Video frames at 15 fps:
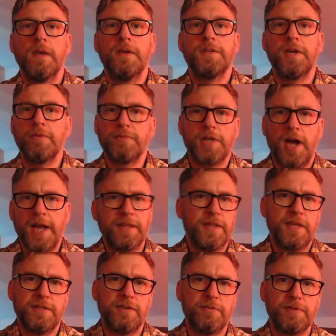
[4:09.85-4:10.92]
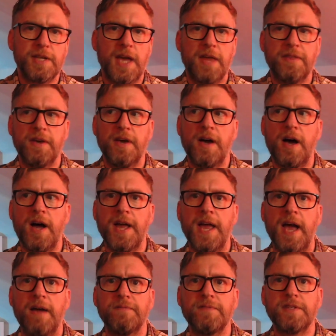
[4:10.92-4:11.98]
So tying these two together, I
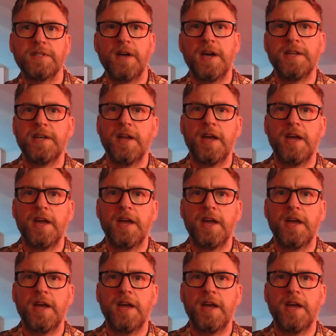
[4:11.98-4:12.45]
have decided